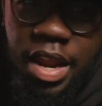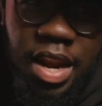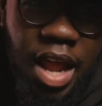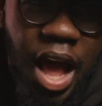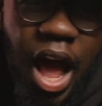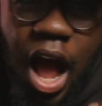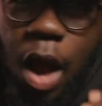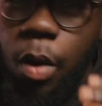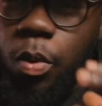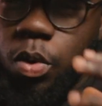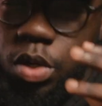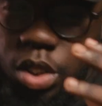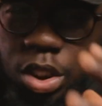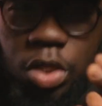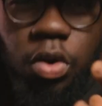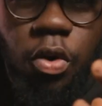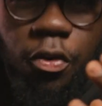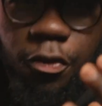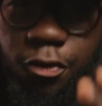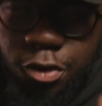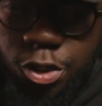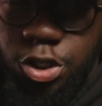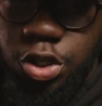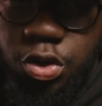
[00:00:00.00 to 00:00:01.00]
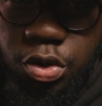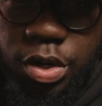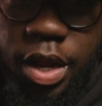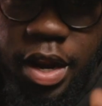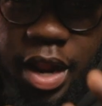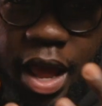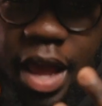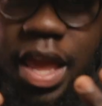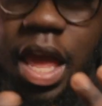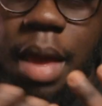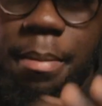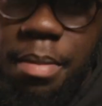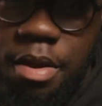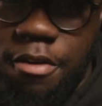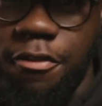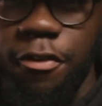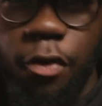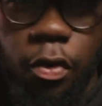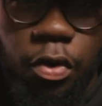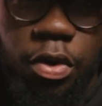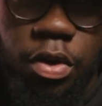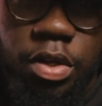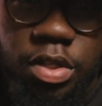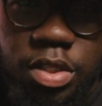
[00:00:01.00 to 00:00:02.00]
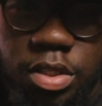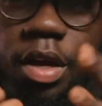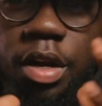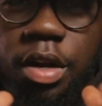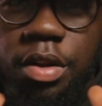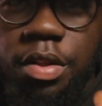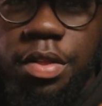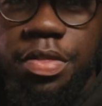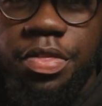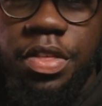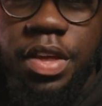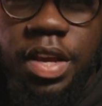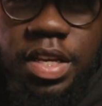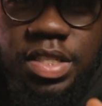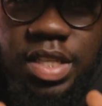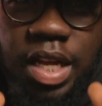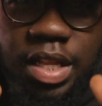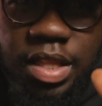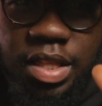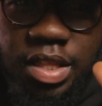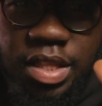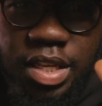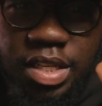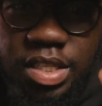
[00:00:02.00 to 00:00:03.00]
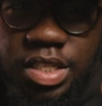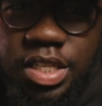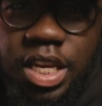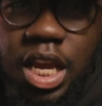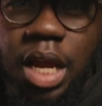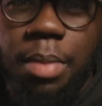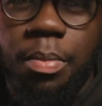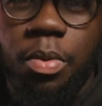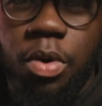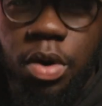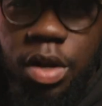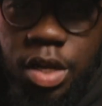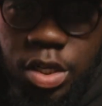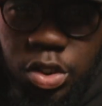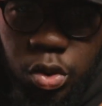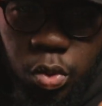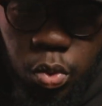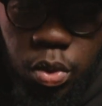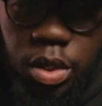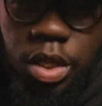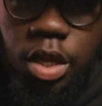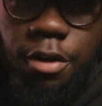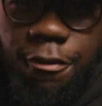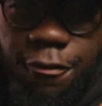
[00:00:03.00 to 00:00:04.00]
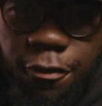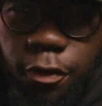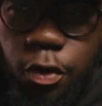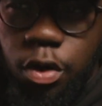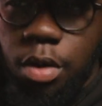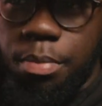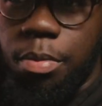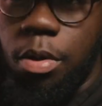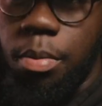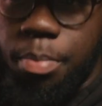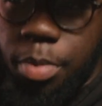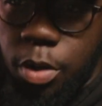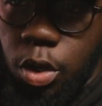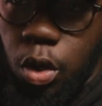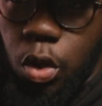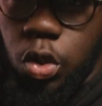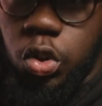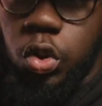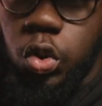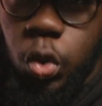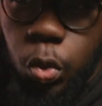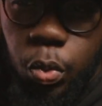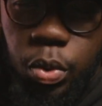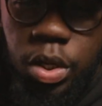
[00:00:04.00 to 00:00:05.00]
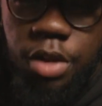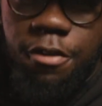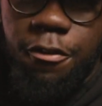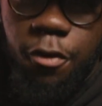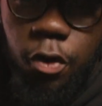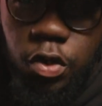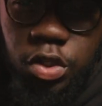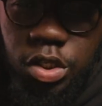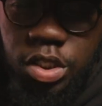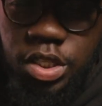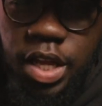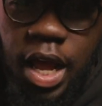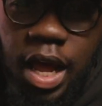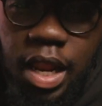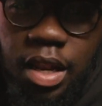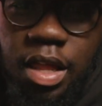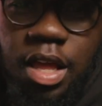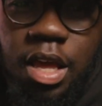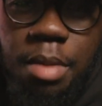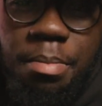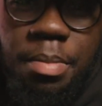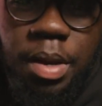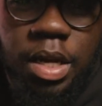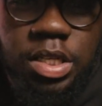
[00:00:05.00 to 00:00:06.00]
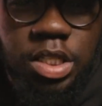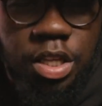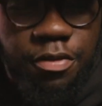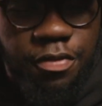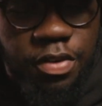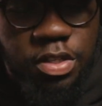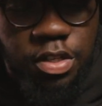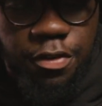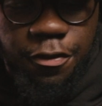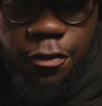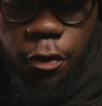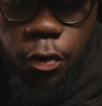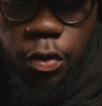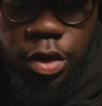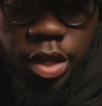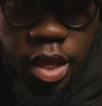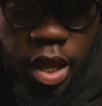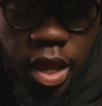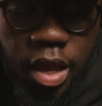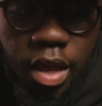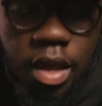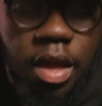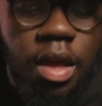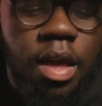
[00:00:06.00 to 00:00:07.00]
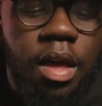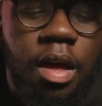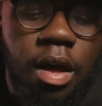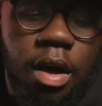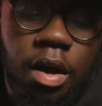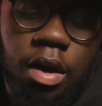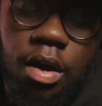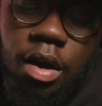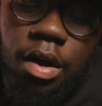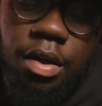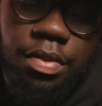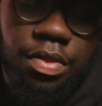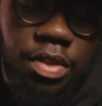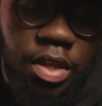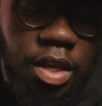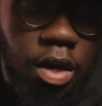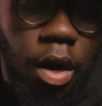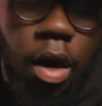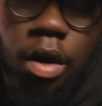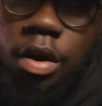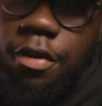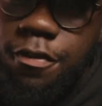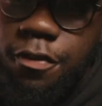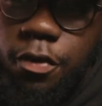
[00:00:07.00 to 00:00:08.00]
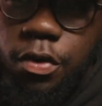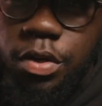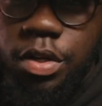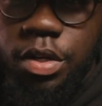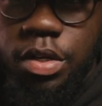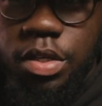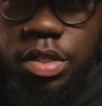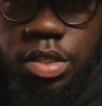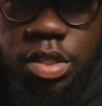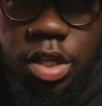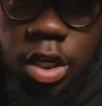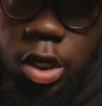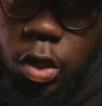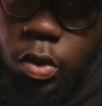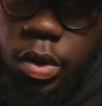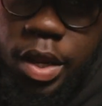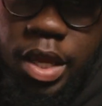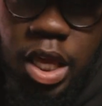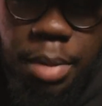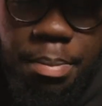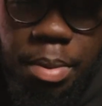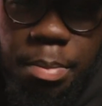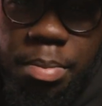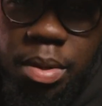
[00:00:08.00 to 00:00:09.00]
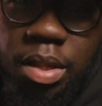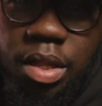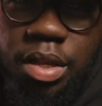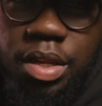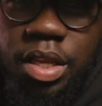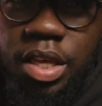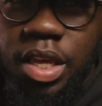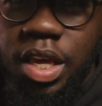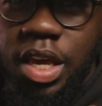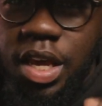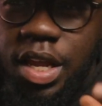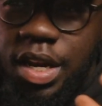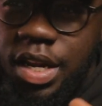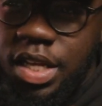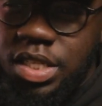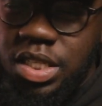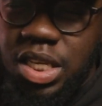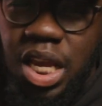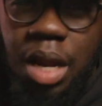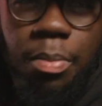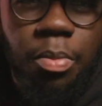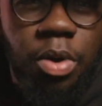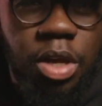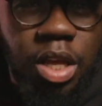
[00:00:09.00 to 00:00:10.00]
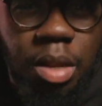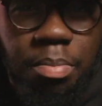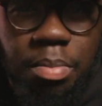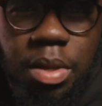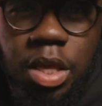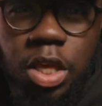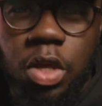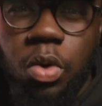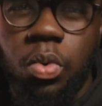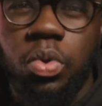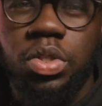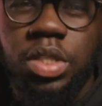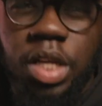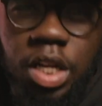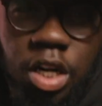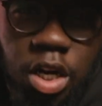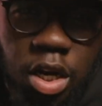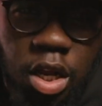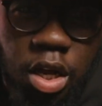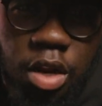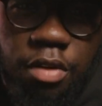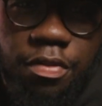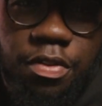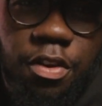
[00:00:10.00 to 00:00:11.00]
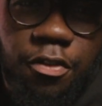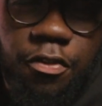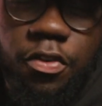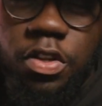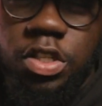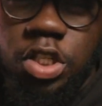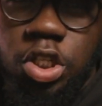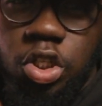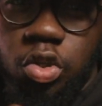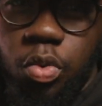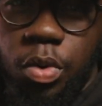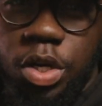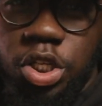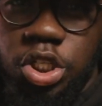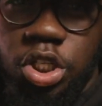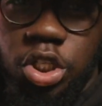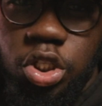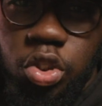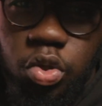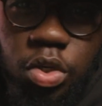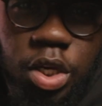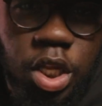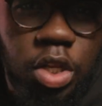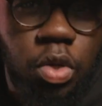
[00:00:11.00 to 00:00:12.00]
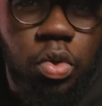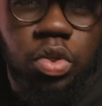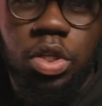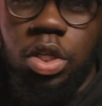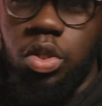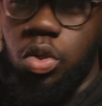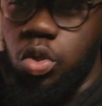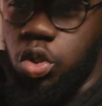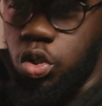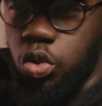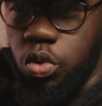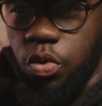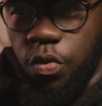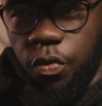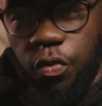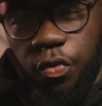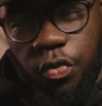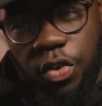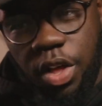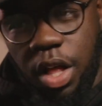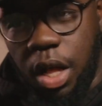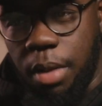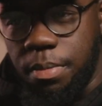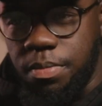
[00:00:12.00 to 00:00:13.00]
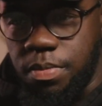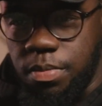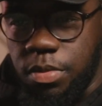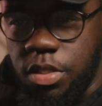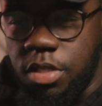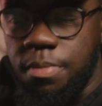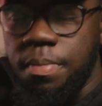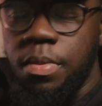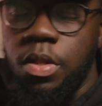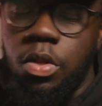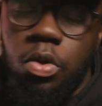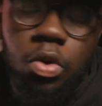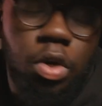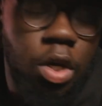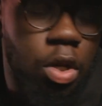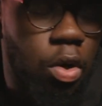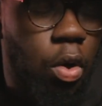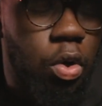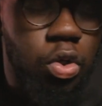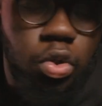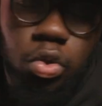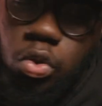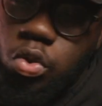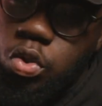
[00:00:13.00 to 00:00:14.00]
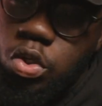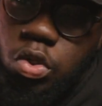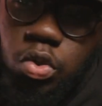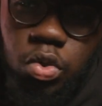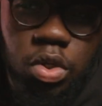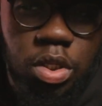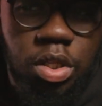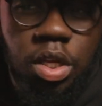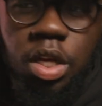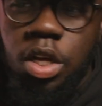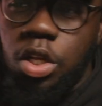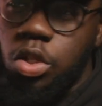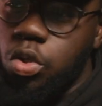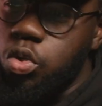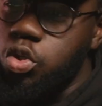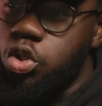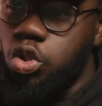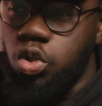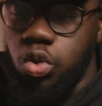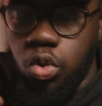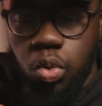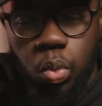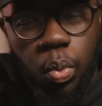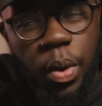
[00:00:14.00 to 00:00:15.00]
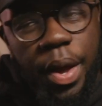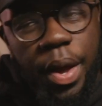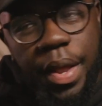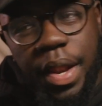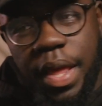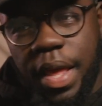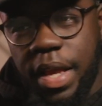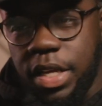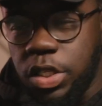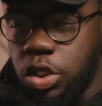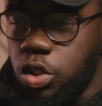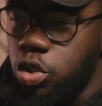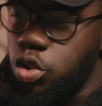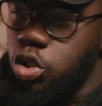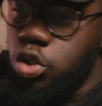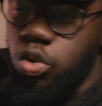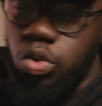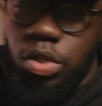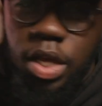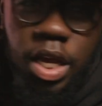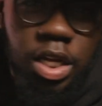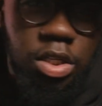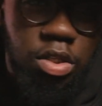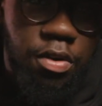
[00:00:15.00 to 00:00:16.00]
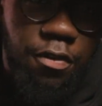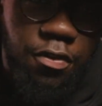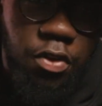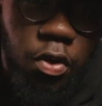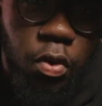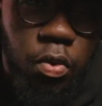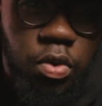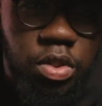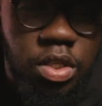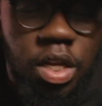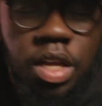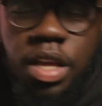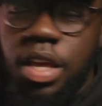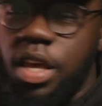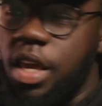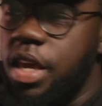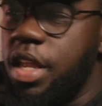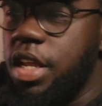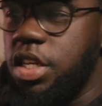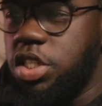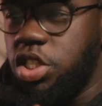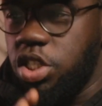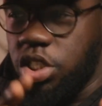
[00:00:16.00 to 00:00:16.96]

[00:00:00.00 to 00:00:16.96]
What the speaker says: and I would know for sure that I am in focus. Another thing is that this camera is really affordable but also really versatile. Because of its 4K, the autofocus, the low light capability, this camera can be used in a lot of different situations. You can use it to shoot films, you can also use it to shoot weddings, to shoot interviews. It is